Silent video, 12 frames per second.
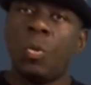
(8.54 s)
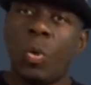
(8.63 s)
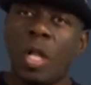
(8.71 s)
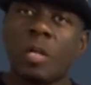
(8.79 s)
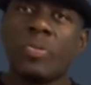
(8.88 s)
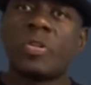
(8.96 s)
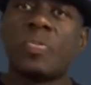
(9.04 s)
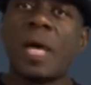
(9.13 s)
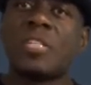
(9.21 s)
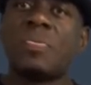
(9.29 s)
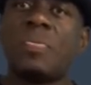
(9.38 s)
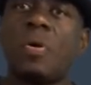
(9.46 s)
Welcome to
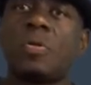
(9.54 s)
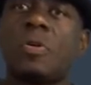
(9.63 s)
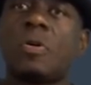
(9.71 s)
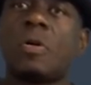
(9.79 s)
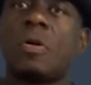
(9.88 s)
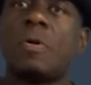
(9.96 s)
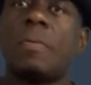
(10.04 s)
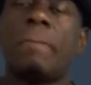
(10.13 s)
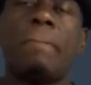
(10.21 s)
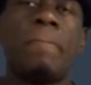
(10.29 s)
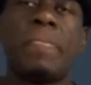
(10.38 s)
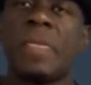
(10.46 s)
SmashingBloke.com.
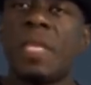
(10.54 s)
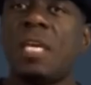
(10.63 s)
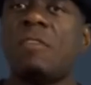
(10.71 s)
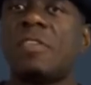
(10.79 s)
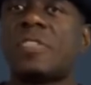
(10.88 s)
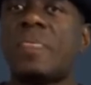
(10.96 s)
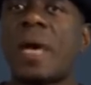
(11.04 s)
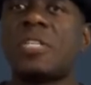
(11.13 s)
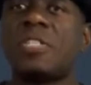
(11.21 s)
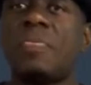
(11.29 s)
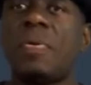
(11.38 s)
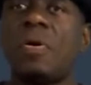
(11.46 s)
Here at
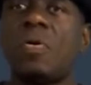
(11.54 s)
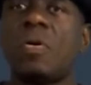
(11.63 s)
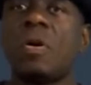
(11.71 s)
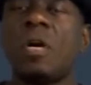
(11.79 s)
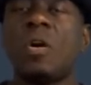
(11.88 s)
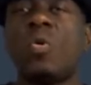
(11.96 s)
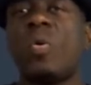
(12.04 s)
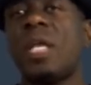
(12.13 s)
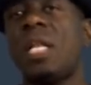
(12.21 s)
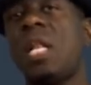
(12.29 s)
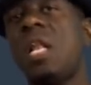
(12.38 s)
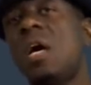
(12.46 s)
SmashingBloke, we're
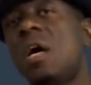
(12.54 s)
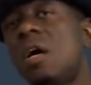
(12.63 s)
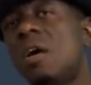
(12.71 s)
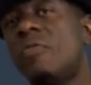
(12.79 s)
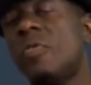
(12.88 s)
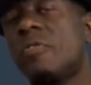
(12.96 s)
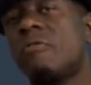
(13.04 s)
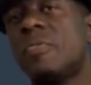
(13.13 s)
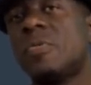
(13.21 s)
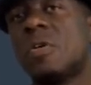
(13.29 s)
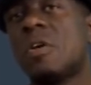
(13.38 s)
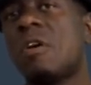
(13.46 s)
in love with
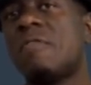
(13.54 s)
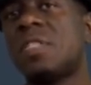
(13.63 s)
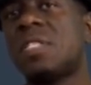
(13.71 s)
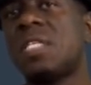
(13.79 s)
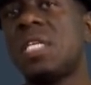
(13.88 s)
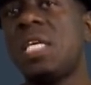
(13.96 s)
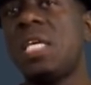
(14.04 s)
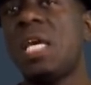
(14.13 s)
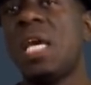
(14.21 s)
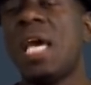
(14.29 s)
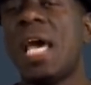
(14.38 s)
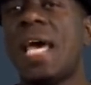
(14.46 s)
cryptocurrency
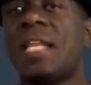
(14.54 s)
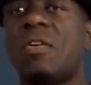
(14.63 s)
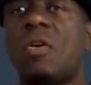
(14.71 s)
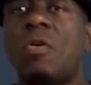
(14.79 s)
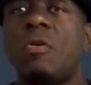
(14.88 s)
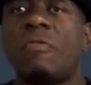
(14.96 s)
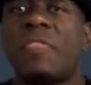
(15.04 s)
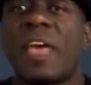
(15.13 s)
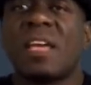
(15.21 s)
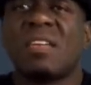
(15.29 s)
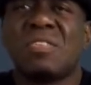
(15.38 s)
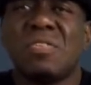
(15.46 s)
and all of
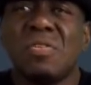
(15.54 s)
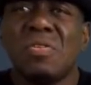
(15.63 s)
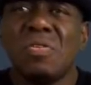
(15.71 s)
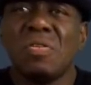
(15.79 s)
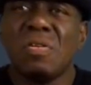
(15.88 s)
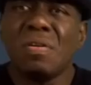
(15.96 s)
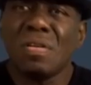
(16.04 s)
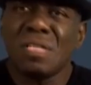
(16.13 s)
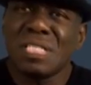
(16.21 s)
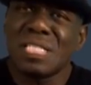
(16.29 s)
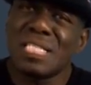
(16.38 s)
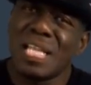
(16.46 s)
that
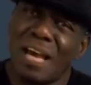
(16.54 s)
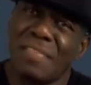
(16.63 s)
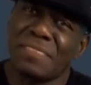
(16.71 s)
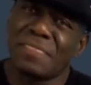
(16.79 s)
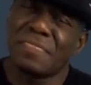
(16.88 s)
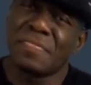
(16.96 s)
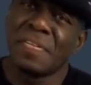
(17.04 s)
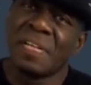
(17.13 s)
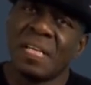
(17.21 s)
good stuff.